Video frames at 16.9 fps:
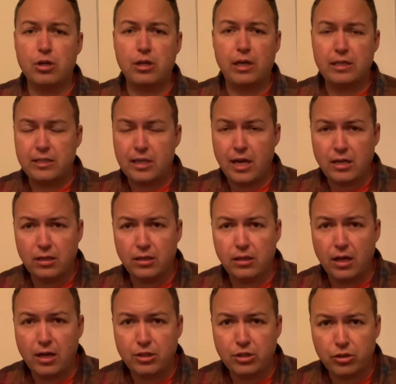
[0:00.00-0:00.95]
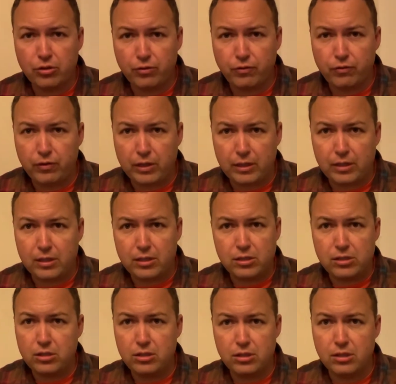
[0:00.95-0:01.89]
a technological feat that's
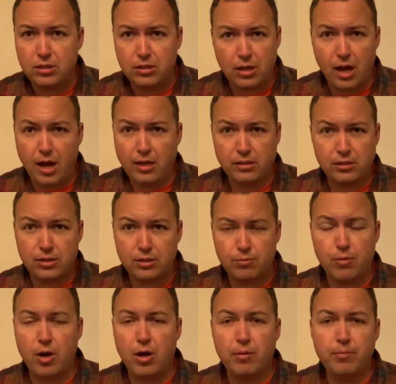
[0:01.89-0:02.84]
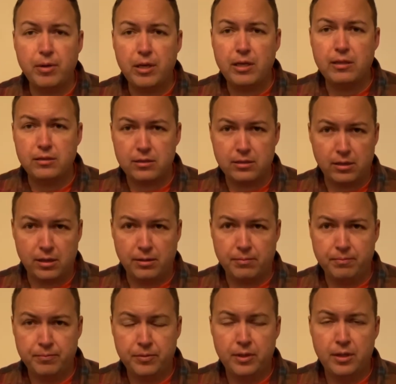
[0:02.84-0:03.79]
not small beans at all.
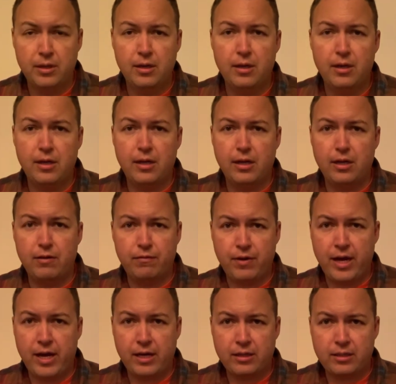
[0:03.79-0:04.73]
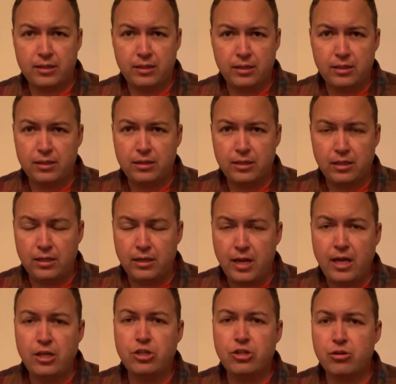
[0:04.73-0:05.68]
In fact, the the
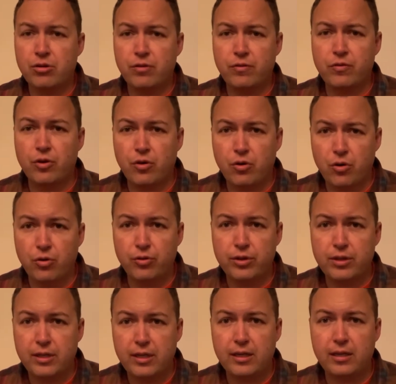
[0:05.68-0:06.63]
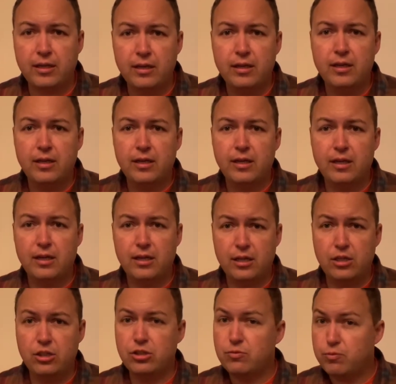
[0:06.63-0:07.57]
nature of the whole thing
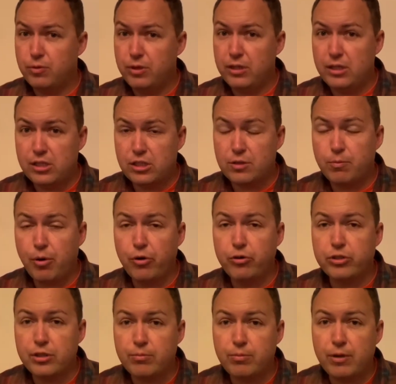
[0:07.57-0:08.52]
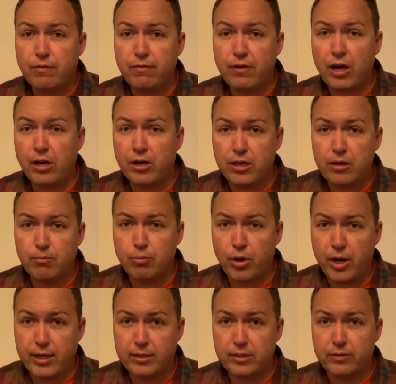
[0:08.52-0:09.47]
is really supposed to be very
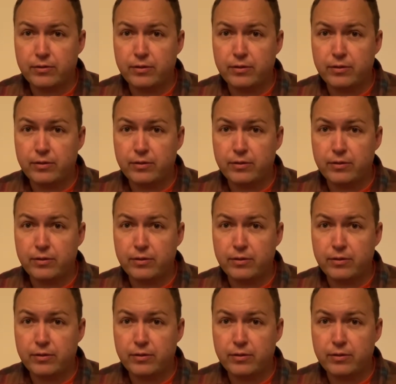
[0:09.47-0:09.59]
impressive.